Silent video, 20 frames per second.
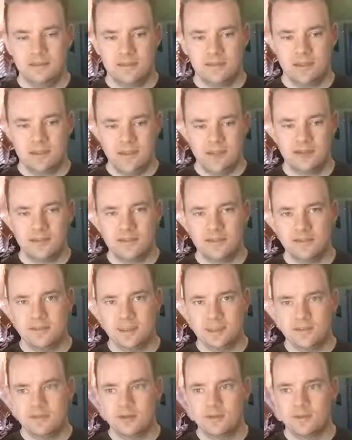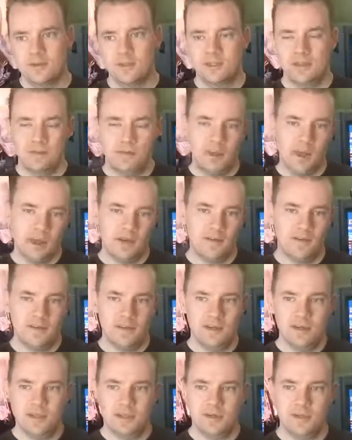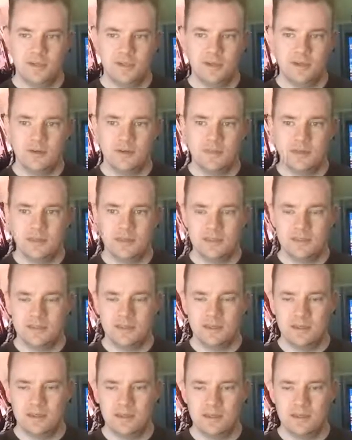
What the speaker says: connector that goes in the back of the Neo Geo, because the